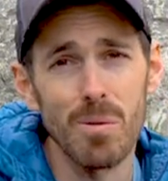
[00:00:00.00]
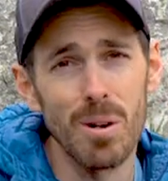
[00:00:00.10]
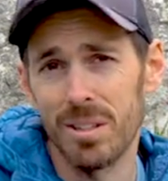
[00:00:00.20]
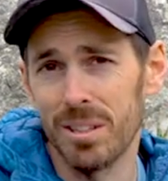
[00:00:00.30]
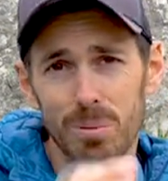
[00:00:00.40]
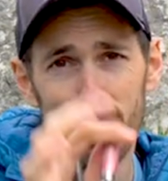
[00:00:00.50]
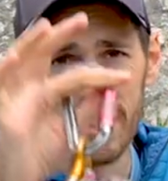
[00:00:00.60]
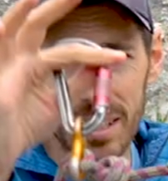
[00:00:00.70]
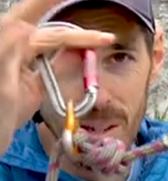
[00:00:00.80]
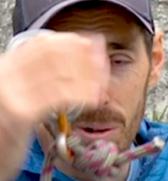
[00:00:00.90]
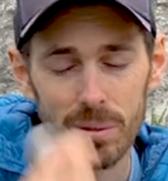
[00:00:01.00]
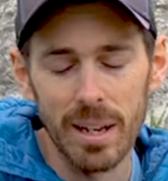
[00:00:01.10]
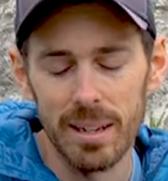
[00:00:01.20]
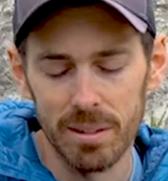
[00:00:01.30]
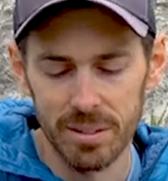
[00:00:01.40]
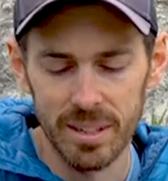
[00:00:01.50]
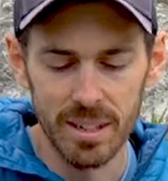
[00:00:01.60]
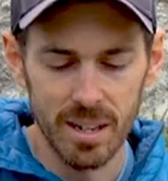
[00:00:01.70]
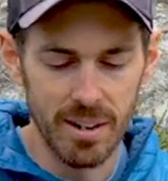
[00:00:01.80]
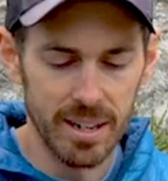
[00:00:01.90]
Worth its weight in gold, that little
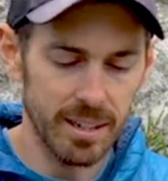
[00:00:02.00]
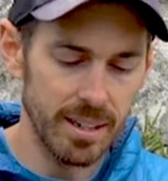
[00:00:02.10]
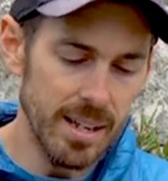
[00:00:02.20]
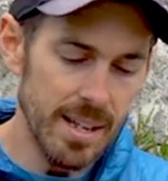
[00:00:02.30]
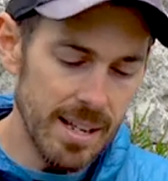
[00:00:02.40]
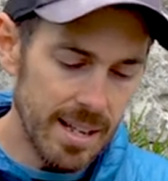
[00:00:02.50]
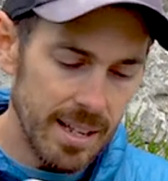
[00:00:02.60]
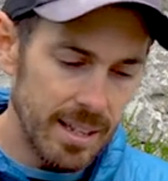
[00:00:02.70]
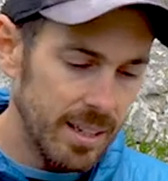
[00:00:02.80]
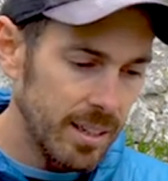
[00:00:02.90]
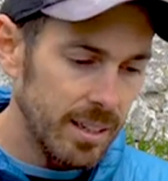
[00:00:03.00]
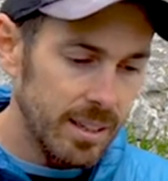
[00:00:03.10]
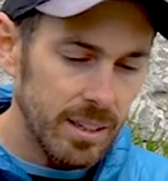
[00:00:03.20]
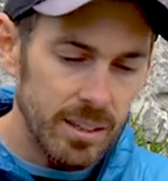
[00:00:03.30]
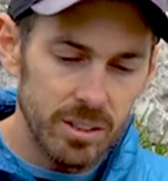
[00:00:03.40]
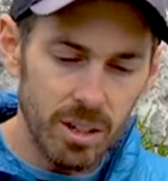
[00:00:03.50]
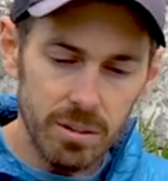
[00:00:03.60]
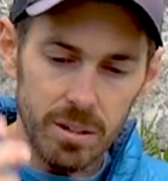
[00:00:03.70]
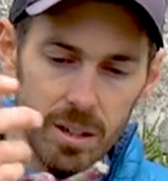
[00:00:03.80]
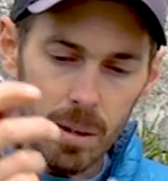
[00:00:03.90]
thing, I reckon. So,
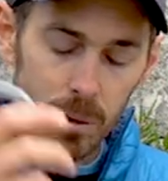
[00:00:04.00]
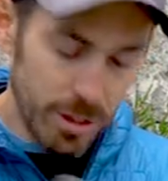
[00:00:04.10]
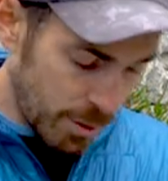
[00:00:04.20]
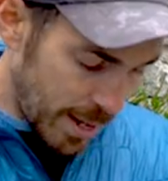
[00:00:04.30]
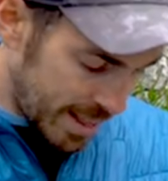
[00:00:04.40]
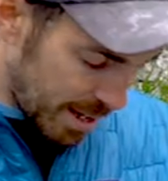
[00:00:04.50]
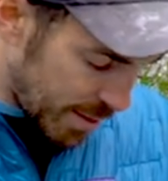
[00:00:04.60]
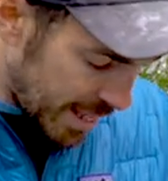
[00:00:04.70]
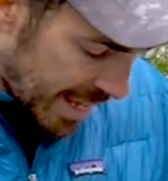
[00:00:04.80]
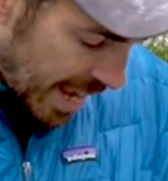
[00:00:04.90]
I'm not going to do anything with it